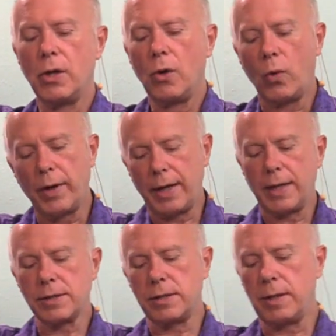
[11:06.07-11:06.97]
What
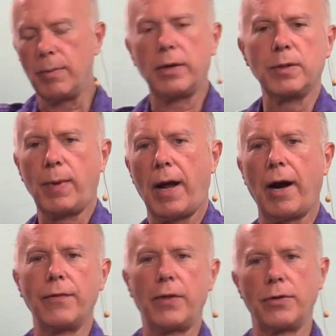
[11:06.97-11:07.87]
is the
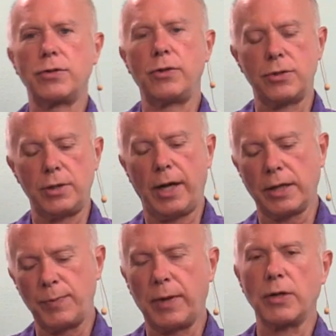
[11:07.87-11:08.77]
multiplier for those two
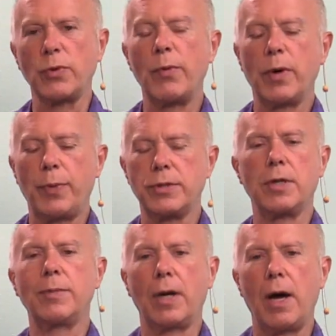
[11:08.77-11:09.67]
sticks? Because we want to put
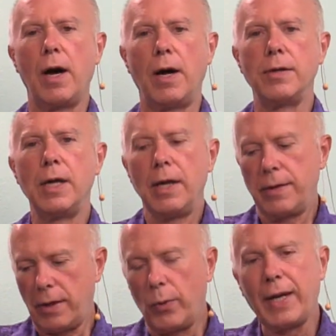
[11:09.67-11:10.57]
something on
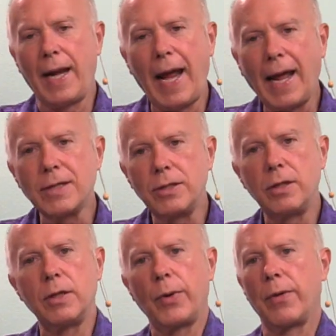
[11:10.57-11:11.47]
that we can add to,
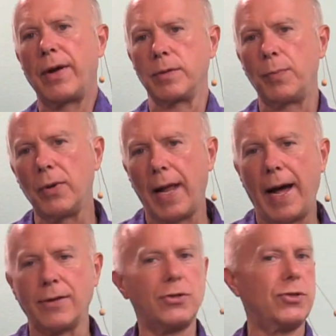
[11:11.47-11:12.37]
that we don't have to pull
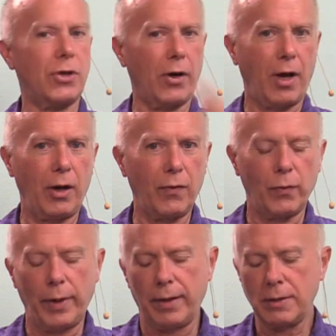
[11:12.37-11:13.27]
out and start all over
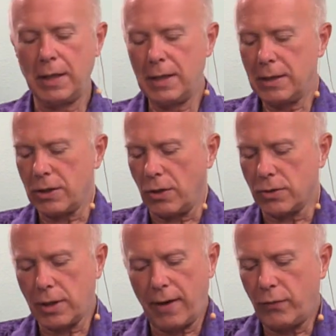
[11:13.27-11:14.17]
with. So
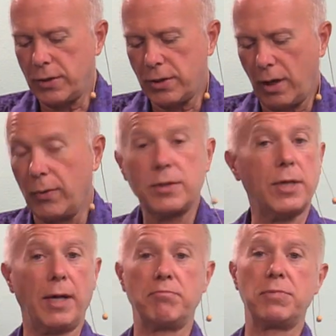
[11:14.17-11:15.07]
say if we start with,
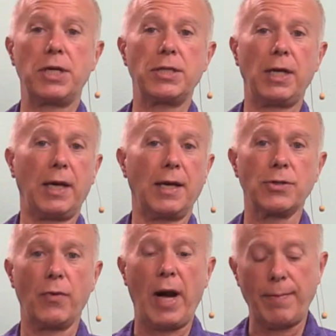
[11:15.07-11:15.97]
say, sixteen gigs
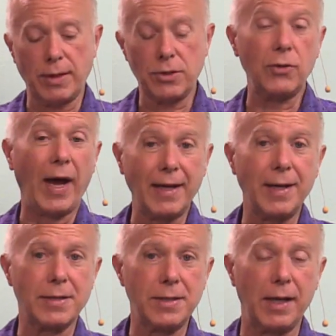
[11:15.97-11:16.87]
of RAM, that's two eight
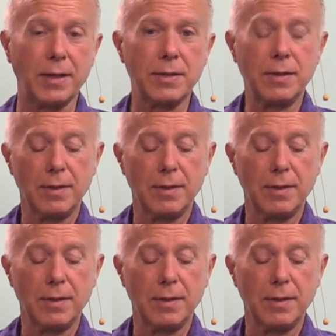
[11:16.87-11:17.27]
gig sticks.